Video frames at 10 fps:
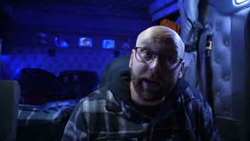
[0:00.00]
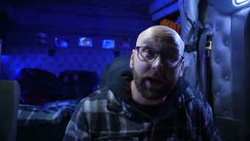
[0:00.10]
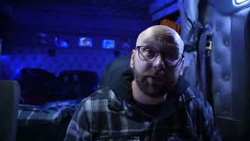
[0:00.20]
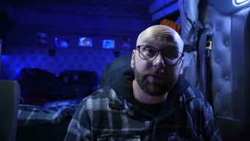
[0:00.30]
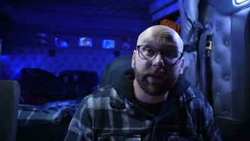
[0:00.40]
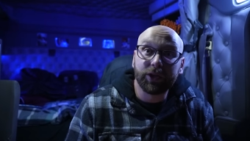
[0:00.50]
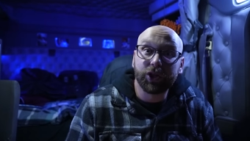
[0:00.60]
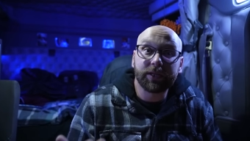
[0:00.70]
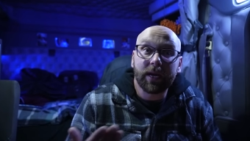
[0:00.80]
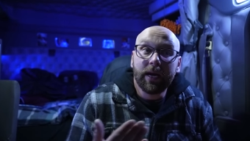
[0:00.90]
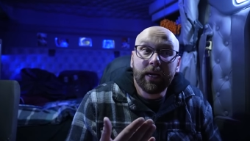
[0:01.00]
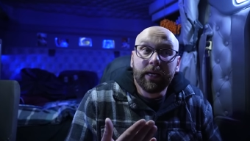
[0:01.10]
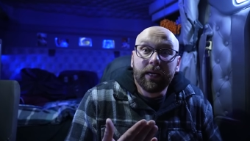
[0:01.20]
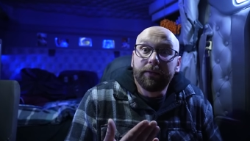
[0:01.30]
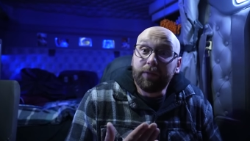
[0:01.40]
right? Other than just
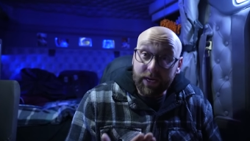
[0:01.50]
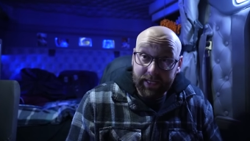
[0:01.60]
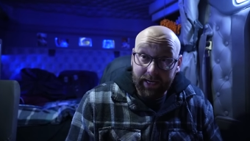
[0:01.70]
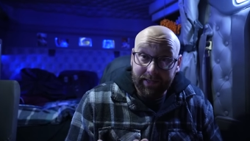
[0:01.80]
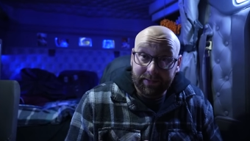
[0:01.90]
freezing.